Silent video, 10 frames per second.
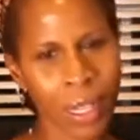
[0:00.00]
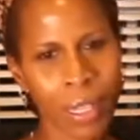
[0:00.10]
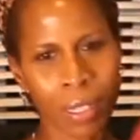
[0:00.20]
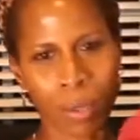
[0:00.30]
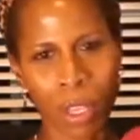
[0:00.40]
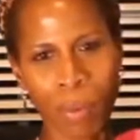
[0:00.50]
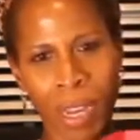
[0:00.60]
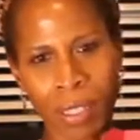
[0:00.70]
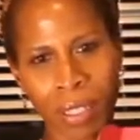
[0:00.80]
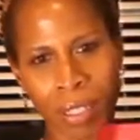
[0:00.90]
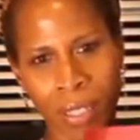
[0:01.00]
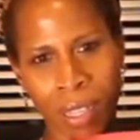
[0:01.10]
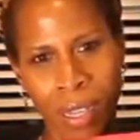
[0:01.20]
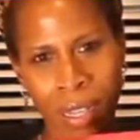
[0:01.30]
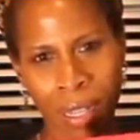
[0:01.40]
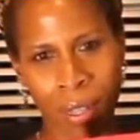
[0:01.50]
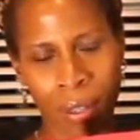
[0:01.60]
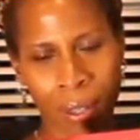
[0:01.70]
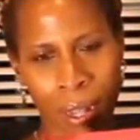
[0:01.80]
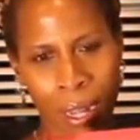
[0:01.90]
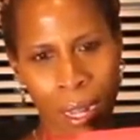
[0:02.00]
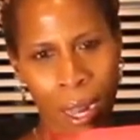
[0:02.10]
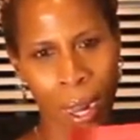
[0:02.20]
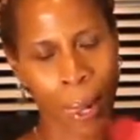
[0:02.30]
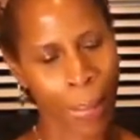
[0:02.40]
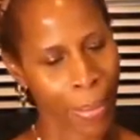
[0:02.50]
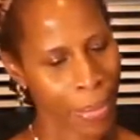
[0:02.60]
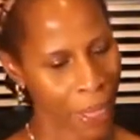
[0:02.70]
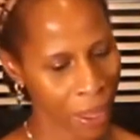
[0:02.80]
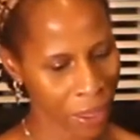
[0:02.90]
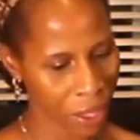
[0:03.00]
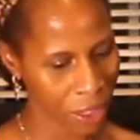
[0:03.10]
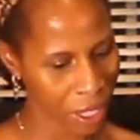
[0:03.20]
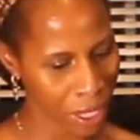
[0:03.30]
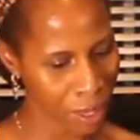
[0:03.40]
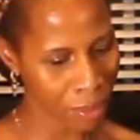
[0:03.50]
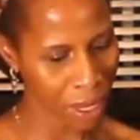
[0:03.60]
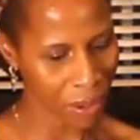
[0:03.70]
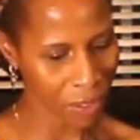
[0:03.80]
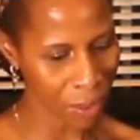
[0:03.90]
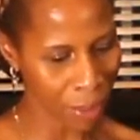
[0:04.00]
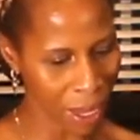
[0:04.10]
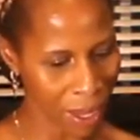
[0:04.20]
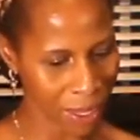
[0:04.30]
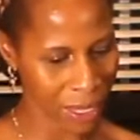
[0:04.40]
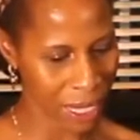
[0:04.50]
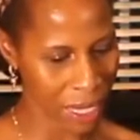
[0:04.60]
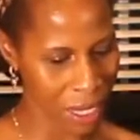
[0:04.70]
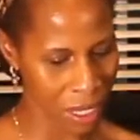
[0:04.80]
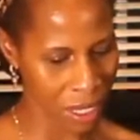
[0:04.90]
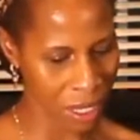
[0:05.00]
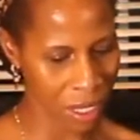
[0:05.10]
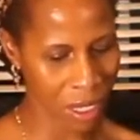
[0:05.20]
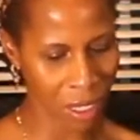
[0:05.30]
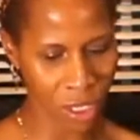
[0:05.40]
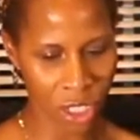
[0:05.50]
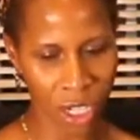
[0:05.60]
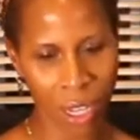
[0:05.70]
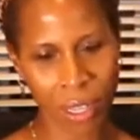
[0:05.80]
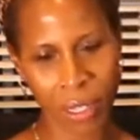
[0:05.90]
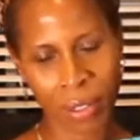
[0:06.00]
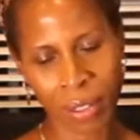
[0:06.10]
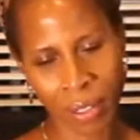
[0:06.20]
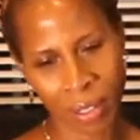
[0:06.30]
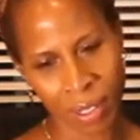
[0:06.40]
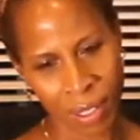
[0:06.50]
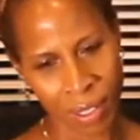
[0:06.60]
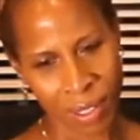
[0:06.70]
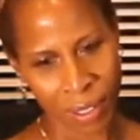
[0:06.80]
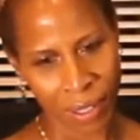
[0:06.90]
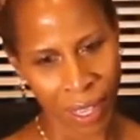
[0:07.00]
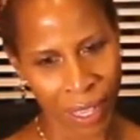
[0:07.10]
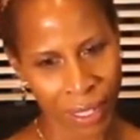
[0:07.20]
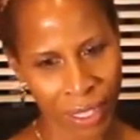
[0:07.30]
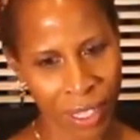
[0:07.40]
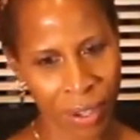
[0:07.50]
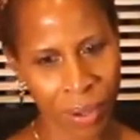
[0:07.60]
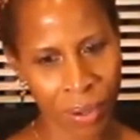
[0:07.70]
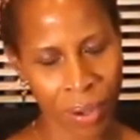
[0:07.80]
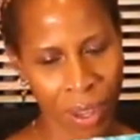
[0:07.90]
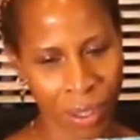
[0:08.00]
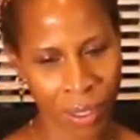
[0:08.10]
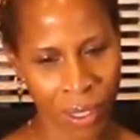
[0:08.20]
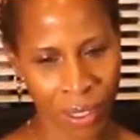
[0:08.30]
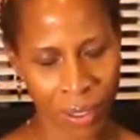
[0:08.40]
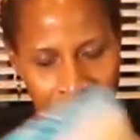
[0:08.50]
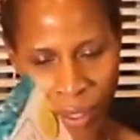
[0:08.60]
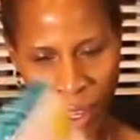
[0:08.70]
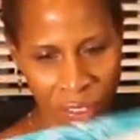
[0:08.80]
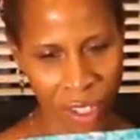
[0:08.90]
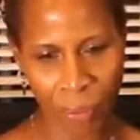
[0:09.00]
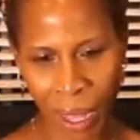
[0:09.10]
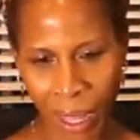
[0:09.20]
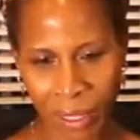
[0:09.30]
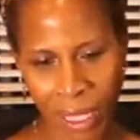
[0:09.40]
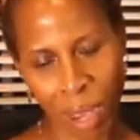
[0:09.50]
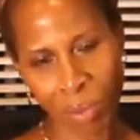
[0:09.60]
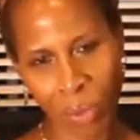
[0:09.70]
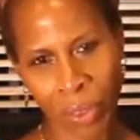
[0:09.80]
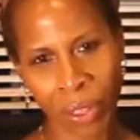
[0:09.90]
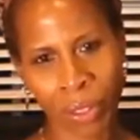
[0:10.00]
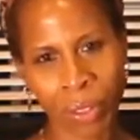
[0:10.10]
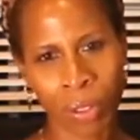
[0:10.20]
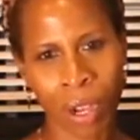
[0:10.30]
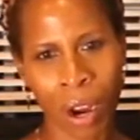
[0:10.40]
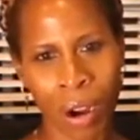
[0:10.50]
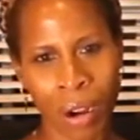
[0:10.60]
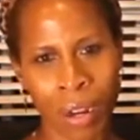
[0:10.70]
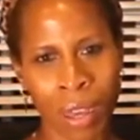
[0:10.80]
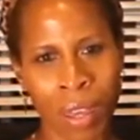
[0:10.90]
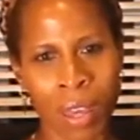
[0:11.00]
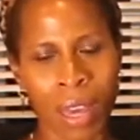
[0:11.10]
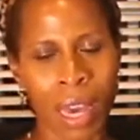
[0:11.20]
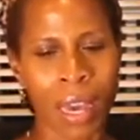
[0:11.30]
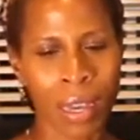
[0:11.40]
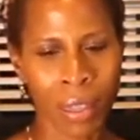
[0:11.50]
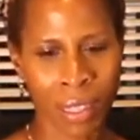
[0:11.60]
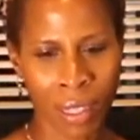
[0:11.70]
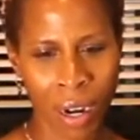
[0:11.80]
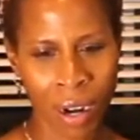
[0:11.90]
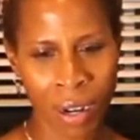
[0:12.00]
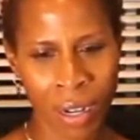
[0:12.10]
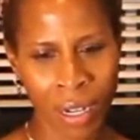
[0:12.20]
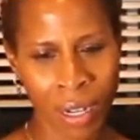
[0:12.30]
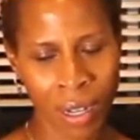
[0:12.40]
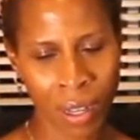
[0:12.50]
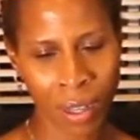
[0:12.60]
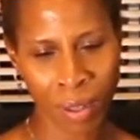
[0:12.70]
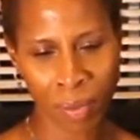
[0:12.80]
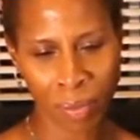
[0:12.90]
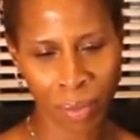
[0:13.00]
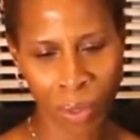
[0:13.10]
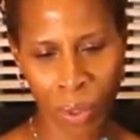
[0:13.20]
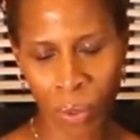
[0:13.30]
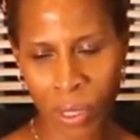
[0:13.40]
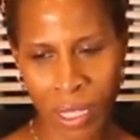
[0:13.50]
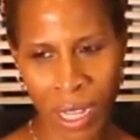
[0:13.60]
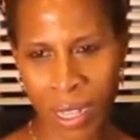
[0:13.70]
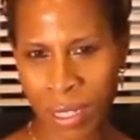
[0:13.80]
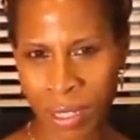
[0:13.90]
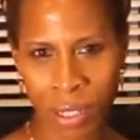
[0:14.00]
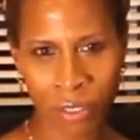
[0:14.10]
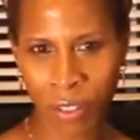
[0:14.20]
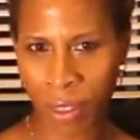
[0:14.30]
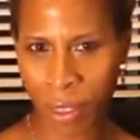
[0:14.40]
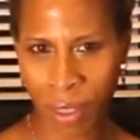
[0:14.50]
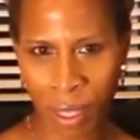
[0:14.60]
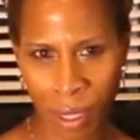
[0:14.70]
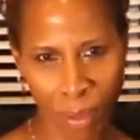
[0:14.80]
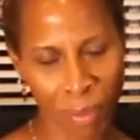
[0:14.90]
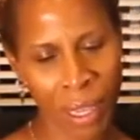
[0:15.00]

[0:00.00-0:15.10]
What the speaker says: here's what the box looks like. Now the theme of the box is sunshine. Okay, so every box comes with a little card, and the card always has a different theme.